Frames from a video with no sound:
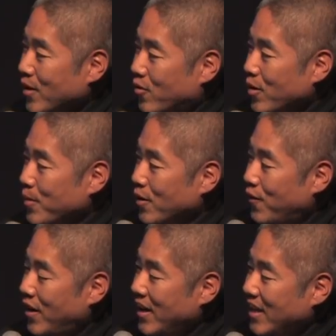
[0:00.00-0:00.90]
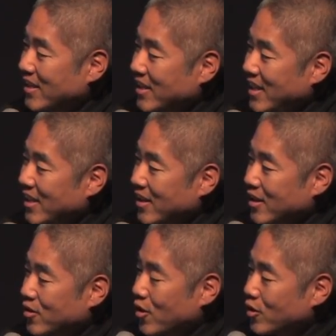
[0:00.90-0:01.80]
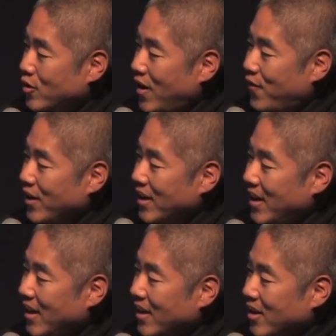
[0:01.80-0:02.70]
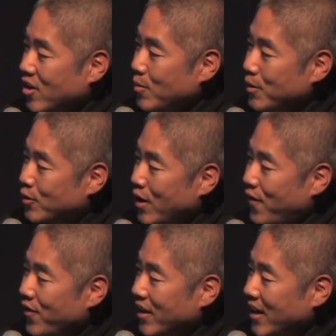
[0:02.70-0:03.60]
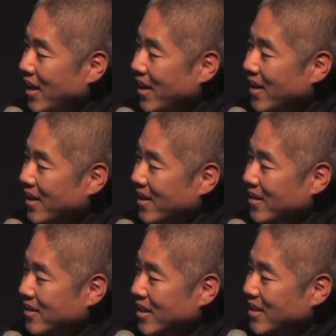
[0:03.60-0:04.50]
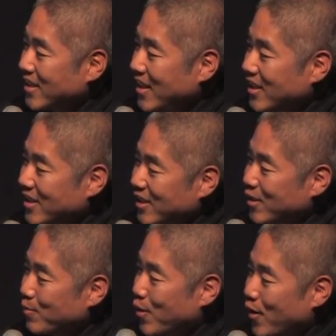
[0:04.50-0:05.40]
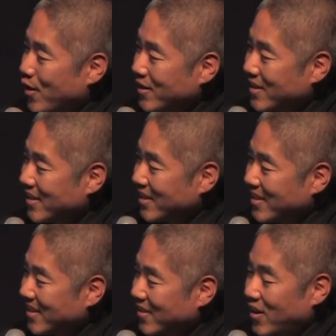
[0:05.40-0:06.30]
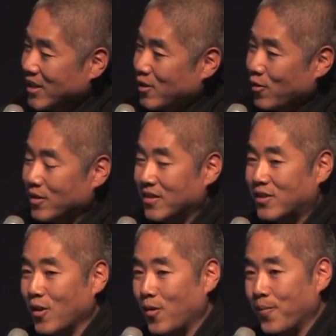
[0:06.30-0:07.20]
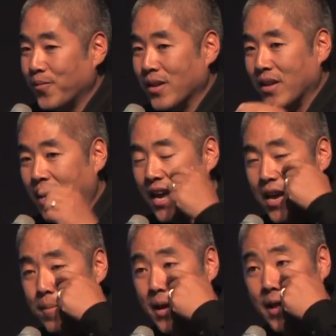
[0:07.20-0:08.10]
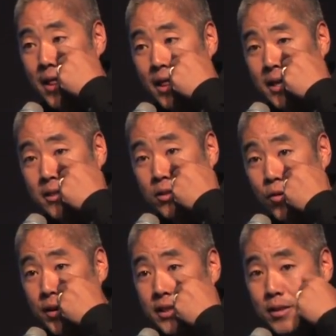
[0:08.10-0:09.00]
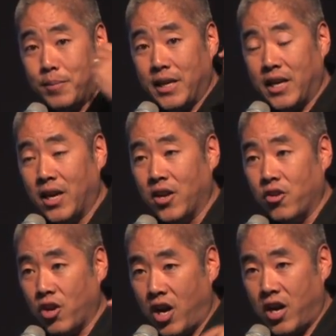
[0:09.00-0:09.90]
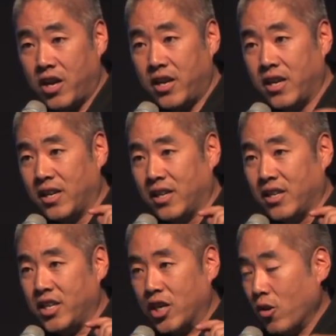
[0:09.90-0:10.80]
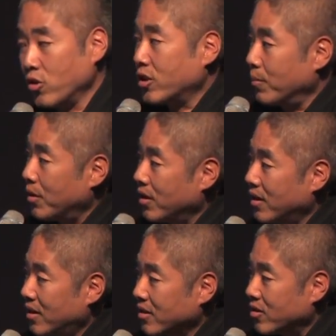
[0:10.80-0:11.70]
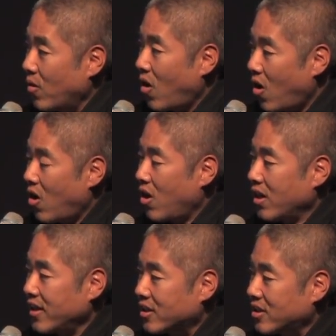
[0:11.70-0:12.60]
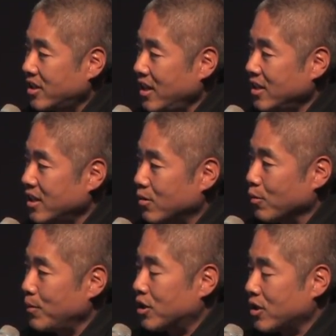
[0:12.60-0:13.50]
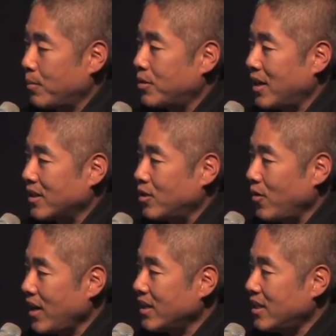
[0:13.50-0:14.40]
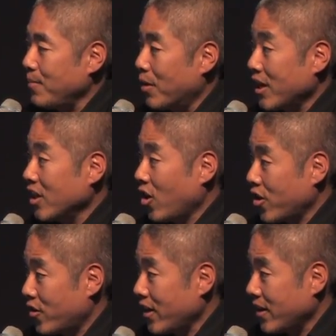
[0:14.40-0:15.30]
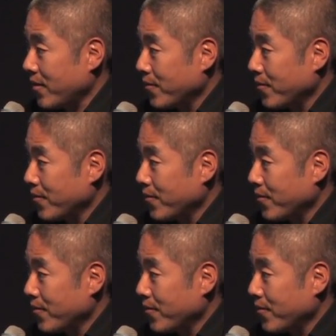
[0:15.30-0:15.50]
criminal financing, drug trafficking, human trafficking, assassinations, murders, right? So AML is going to be non-negotiable. So all exchanges will be subject to anti-money laundering,